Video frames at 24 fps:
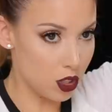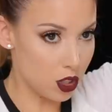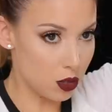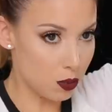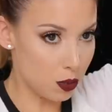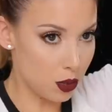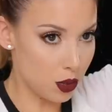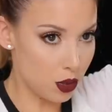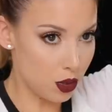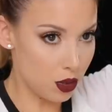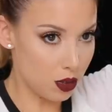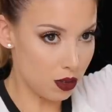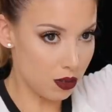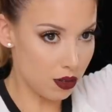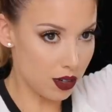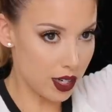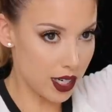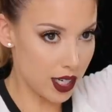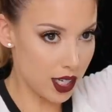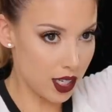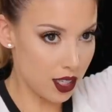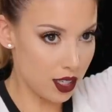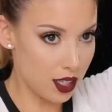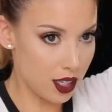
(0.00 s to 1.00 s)
you just pull
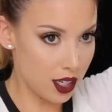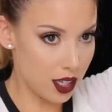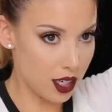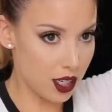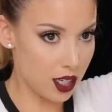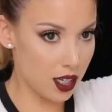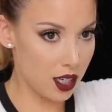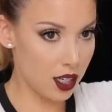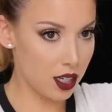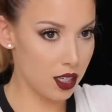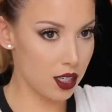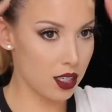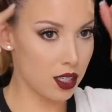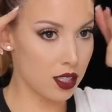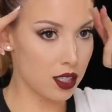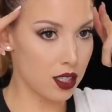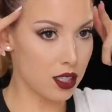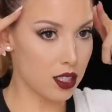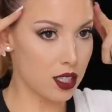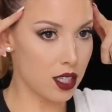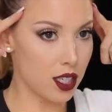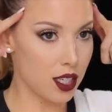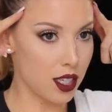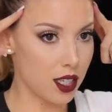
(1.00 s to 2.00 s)
right there. You
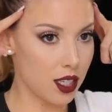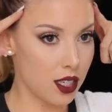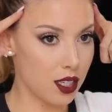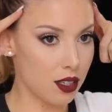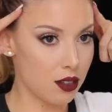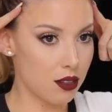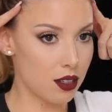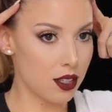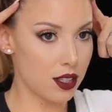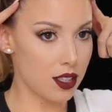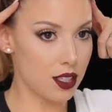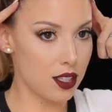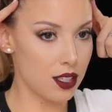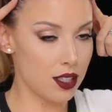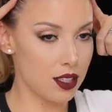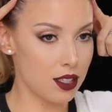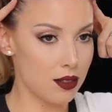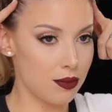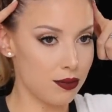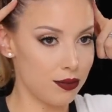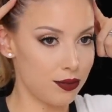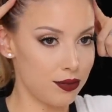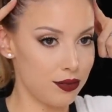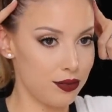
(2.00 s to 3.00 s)
see that? Or
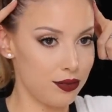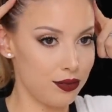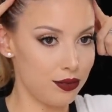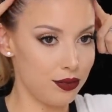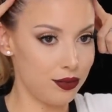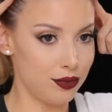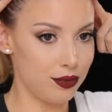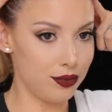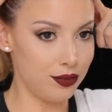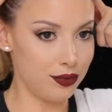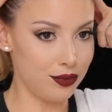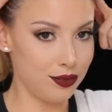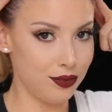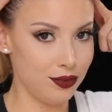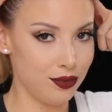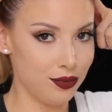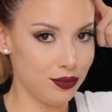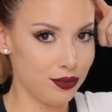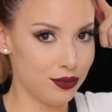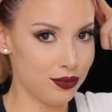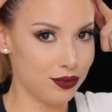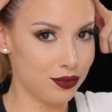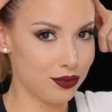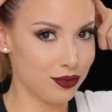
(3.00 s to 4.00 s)
these, mm-hmm,
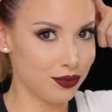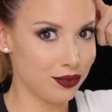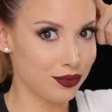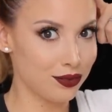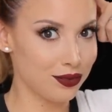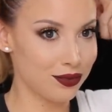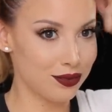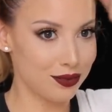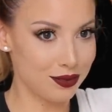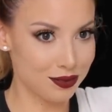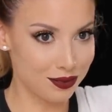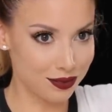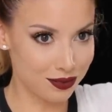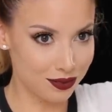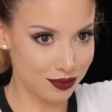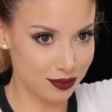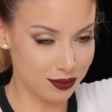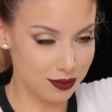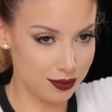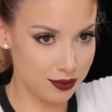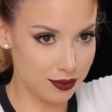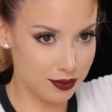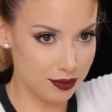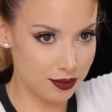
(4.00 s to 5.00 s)

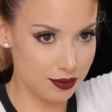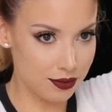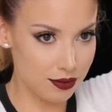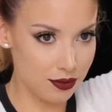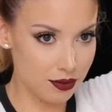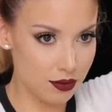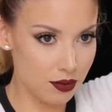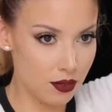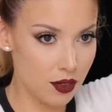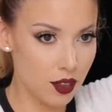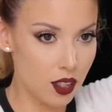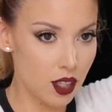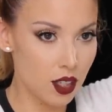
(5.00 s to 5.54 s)
mm-hmm.